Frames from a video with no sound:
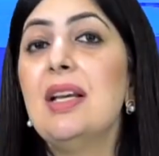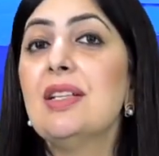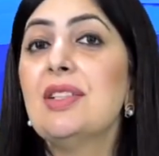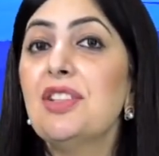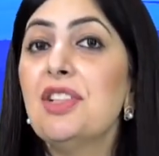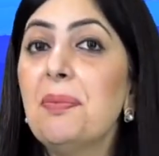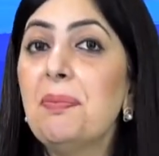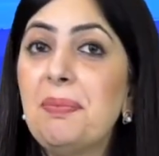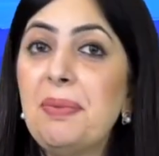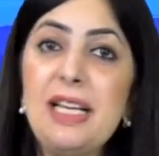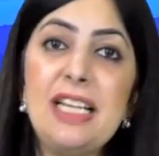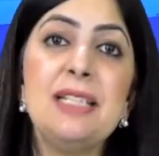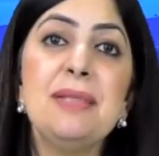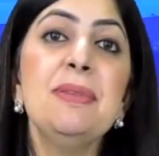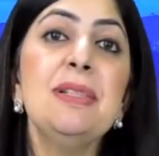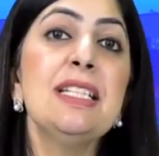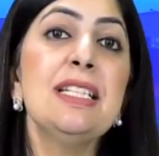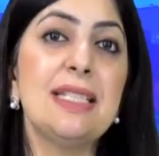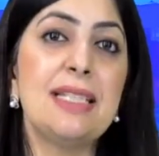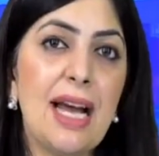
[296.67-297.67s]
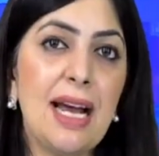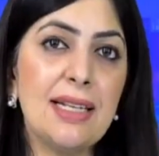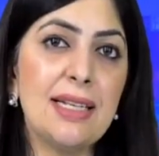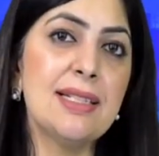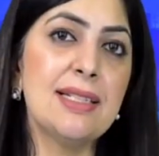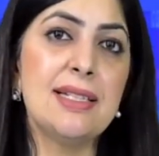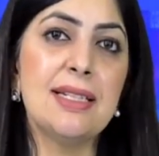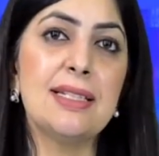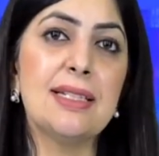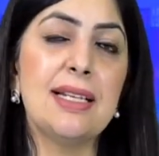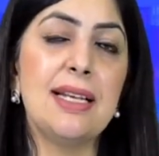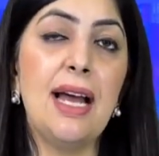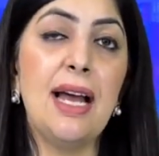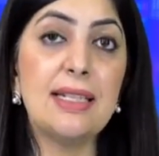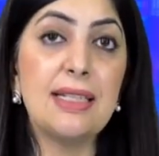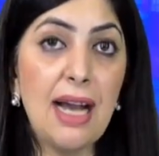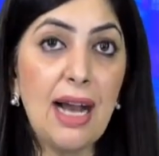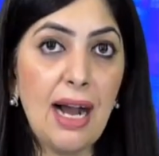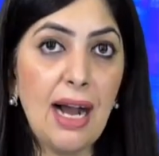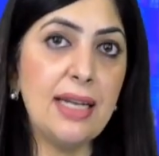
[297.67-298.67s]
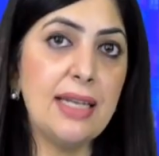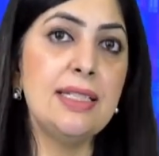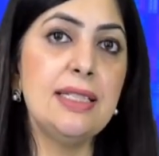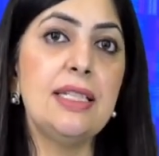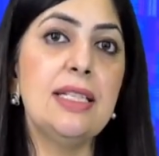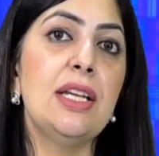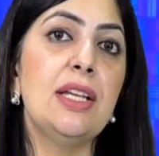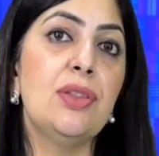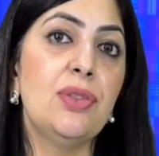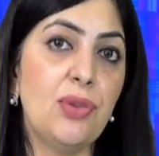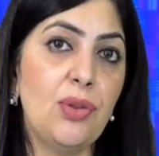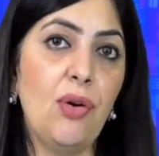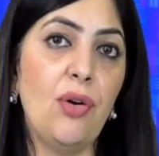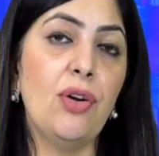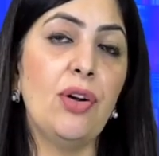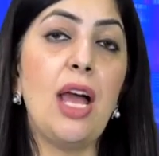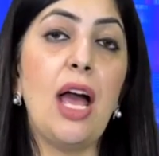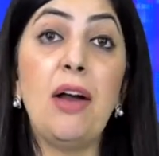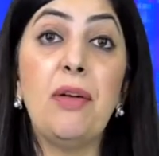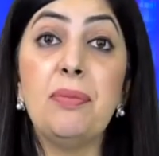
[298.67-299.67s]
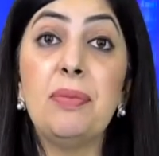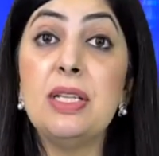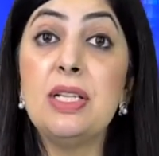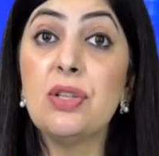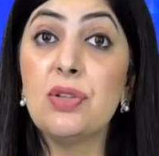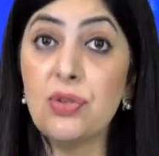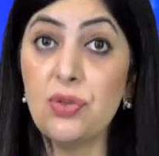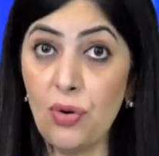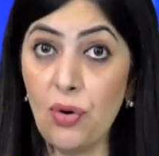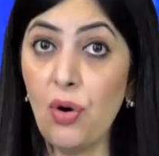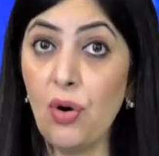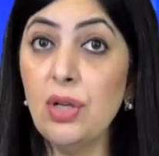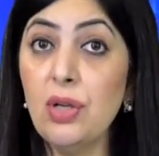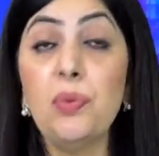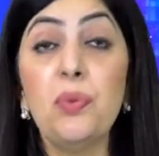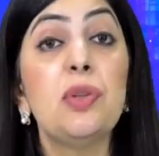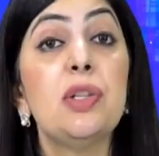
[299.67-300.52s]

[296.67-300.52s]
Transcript: So the placement statistics at IIT Indore have been strong,